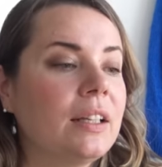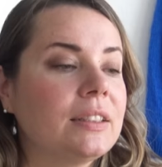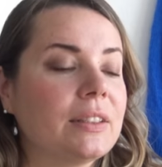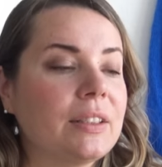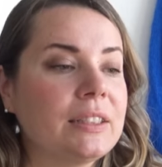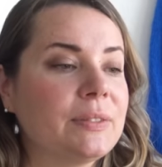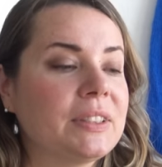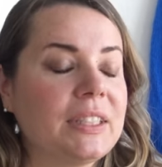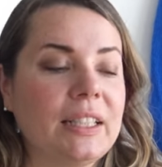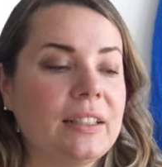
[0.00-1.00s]
So this
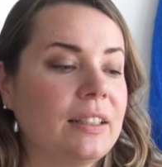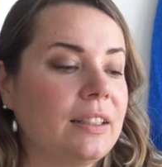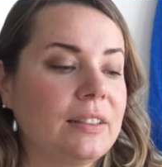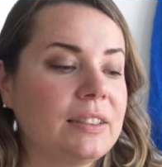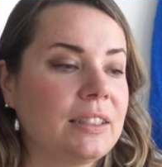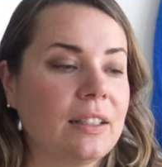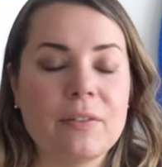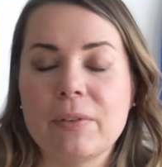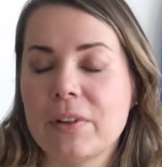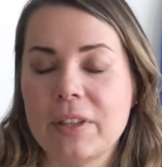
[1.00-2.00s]
was it. It's
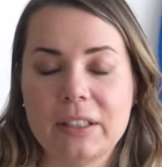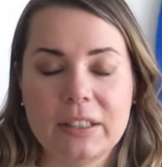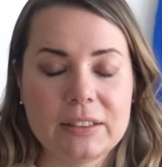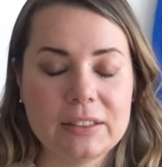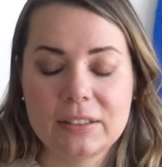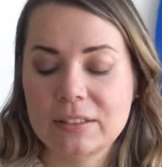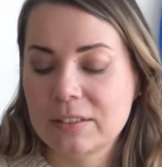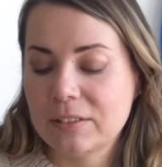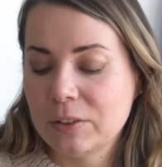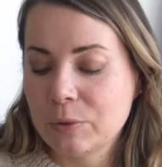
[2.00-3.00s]
not worth it. It's
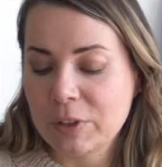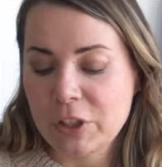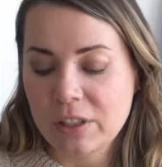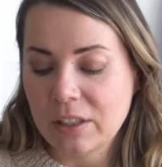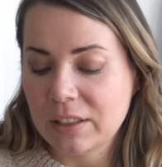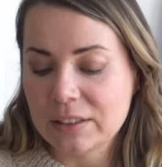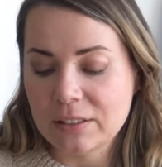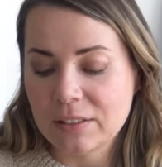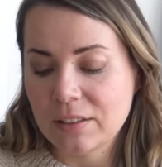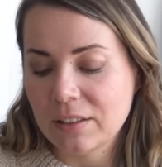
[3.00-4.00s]
too much
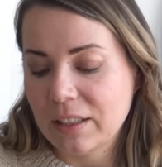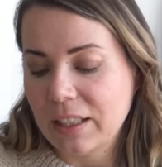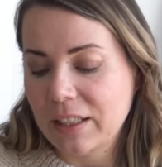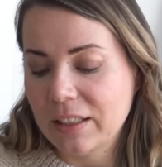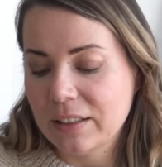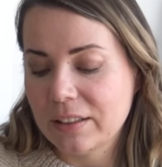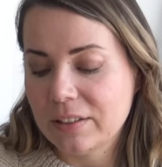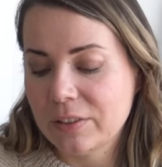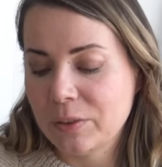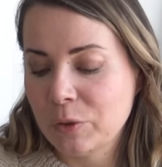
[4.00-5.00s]
hustle and
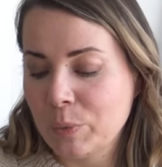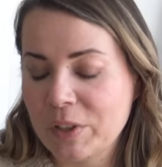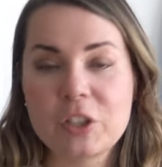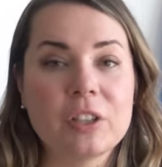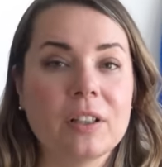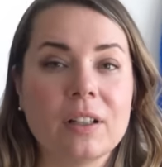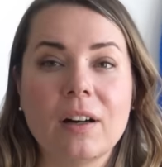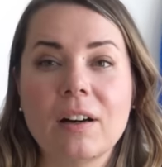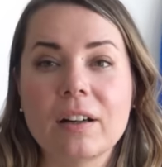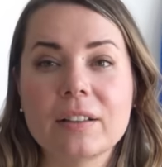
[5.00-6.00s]
too much
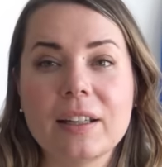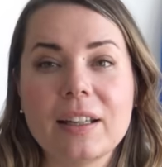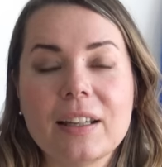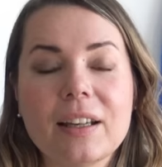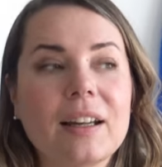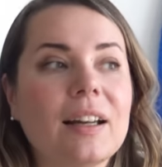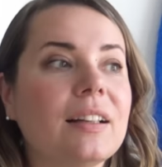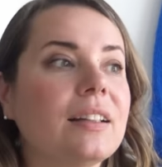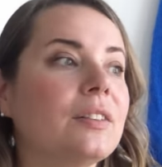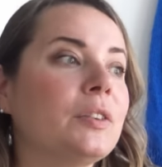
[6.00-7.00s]
heartache
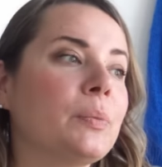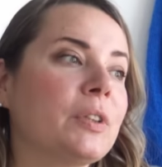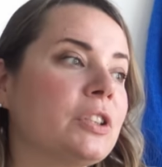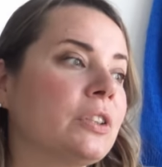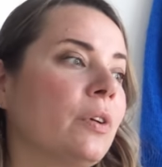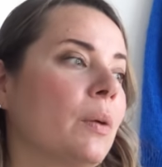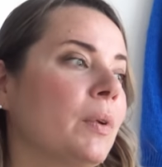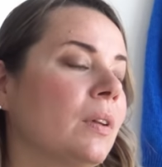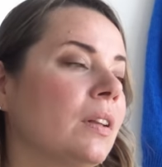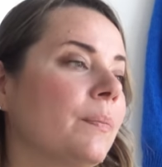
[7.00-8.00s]
and too much
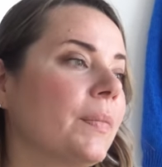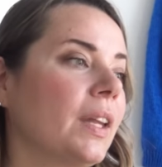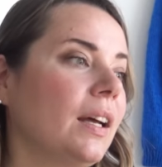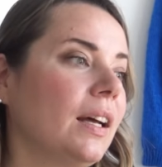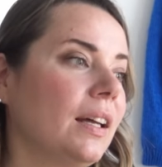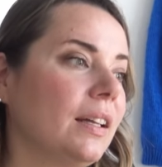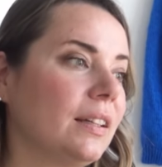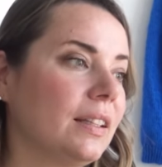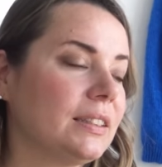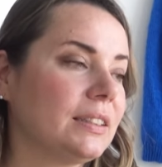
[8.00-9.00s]
trouble,
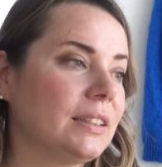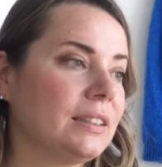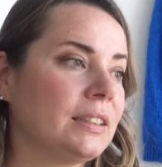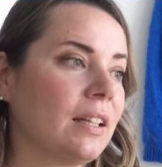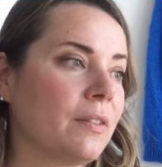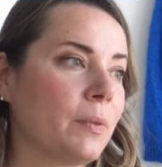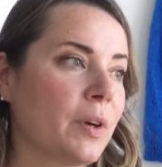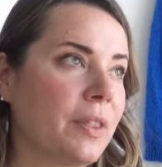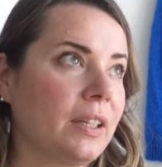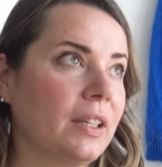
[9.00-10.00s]
and it's not
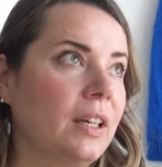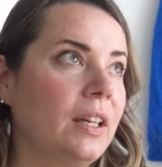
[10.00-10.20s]
worth it.